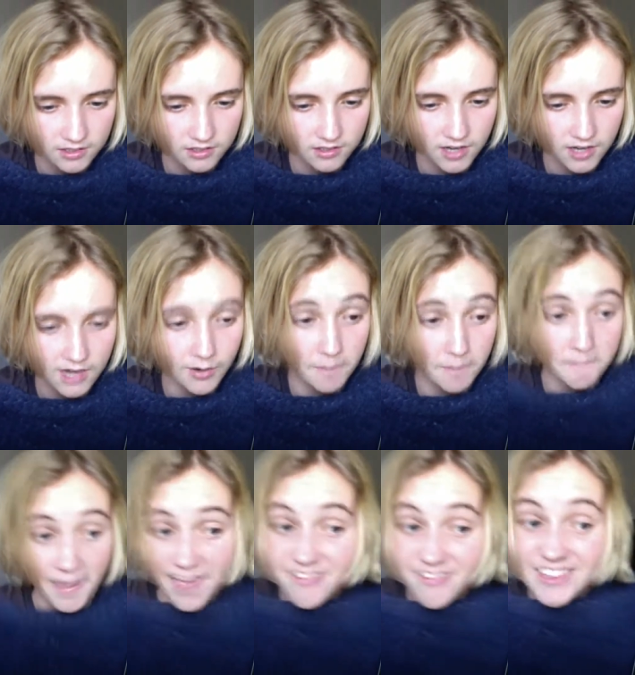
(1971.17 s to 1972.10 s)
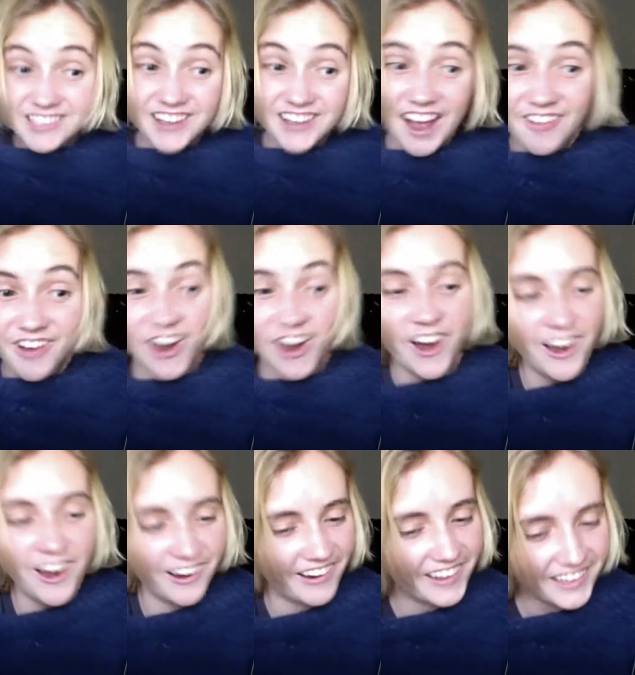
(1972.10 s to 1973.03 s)
Anyway, Baby Driver.
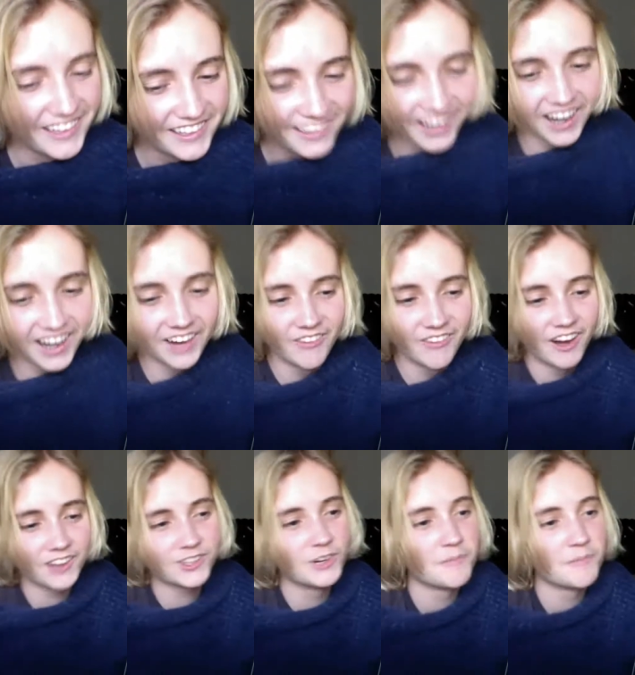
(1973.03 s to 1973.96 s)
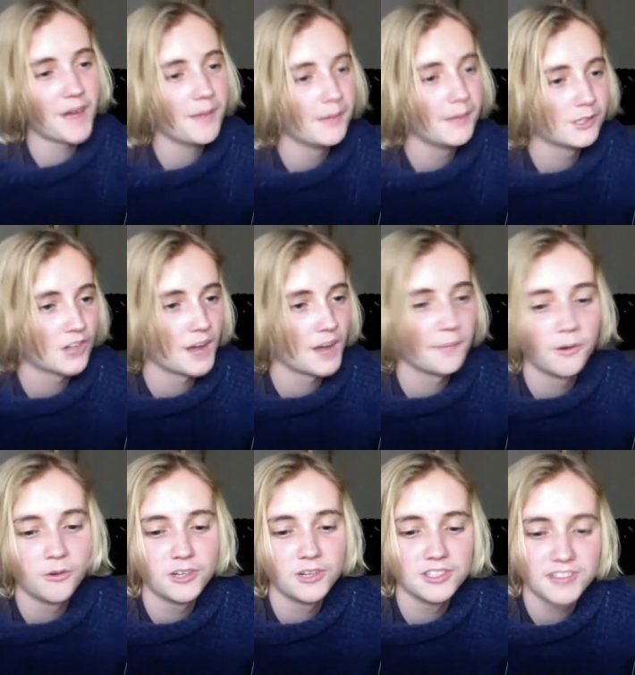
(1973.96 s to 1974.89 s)
I thought Baby Driver
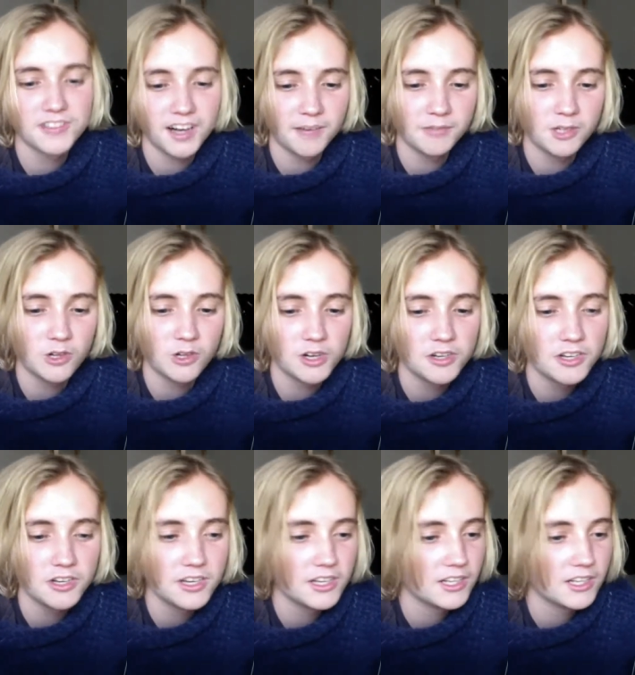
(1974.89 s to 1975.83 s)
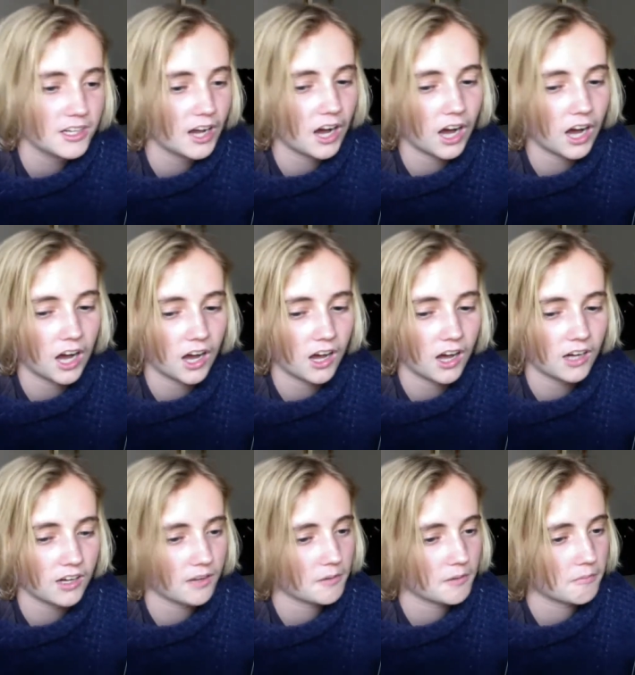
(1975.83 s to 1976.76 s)
was good.
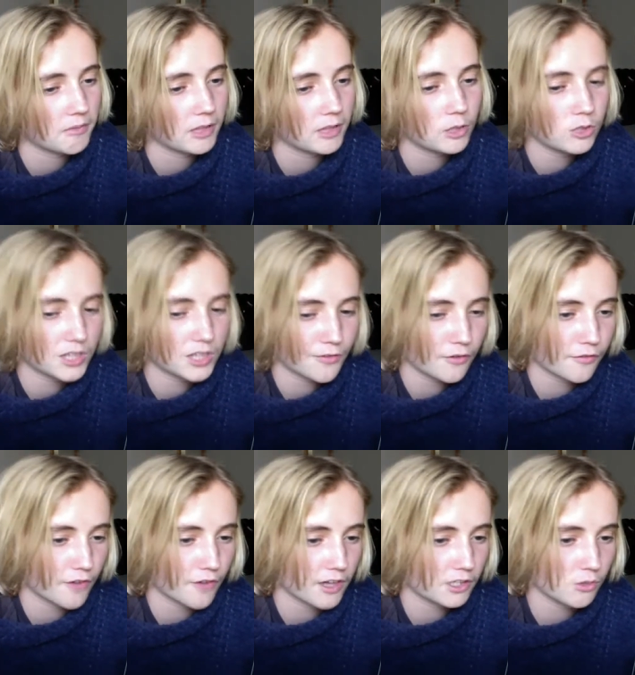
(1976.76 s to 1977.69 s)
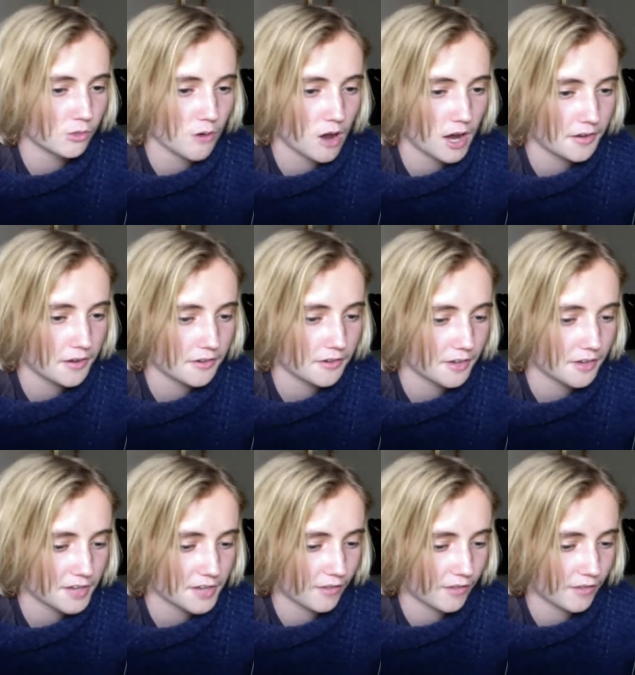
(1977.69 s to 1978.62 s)
Little different for Edgar
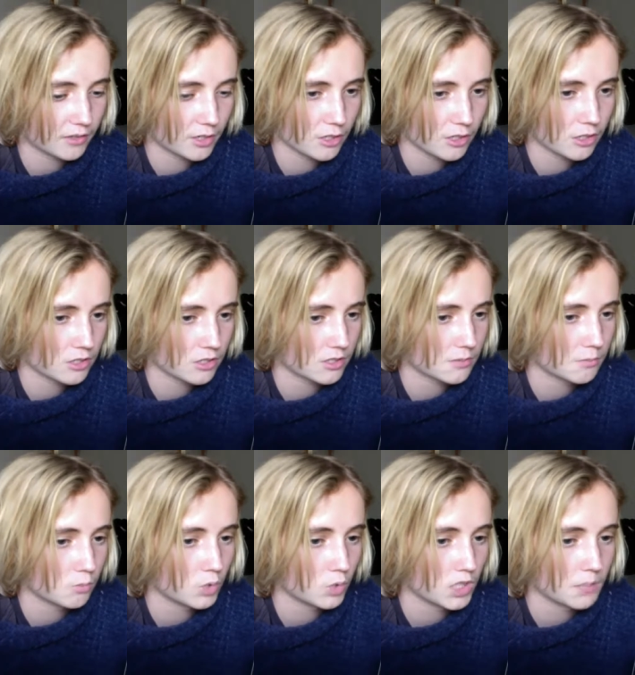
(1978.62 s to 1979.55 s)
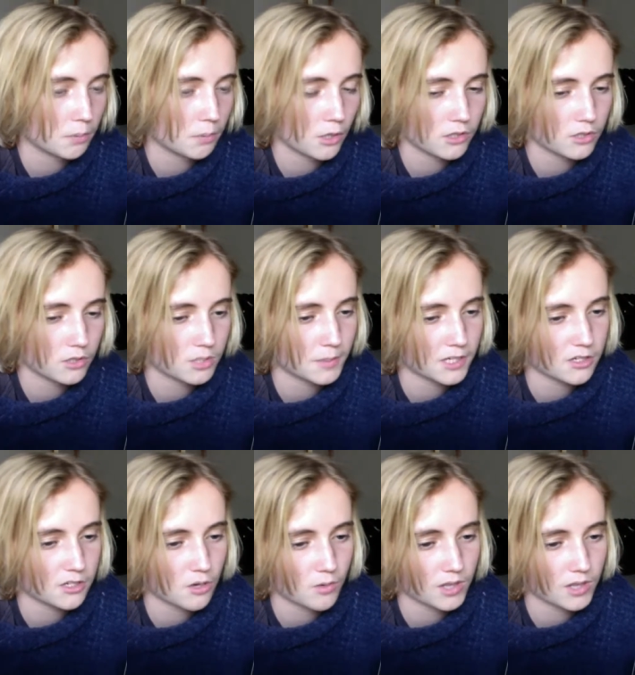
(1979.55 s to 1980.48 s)
Wright. Doesn't have like one of those weird plot twists,
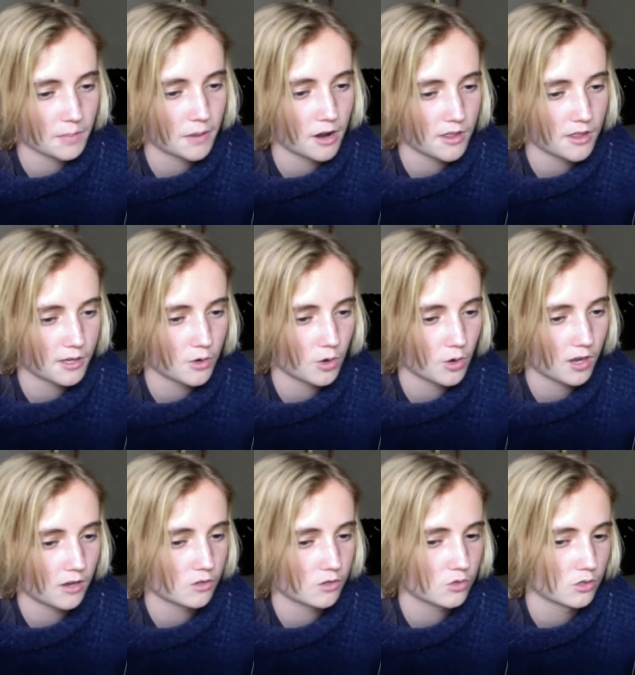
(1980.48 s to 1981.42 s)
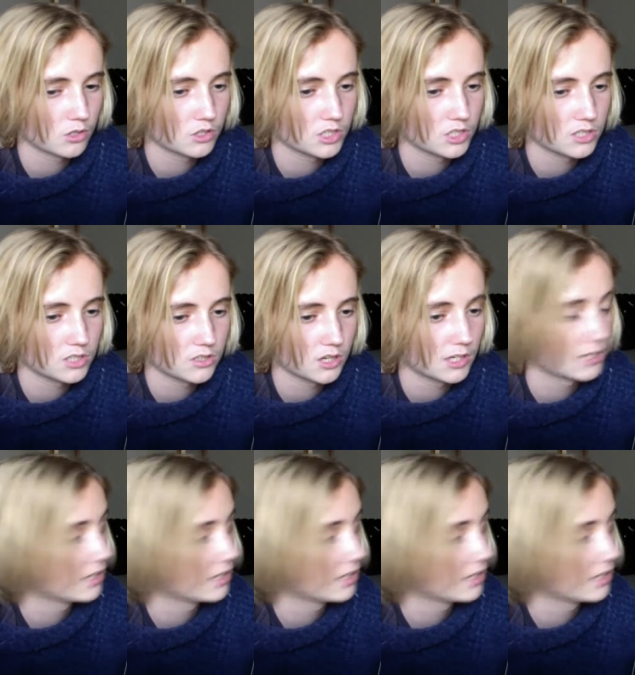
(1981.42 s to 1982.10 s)
but it's not really part of the Cornetto trilogy, so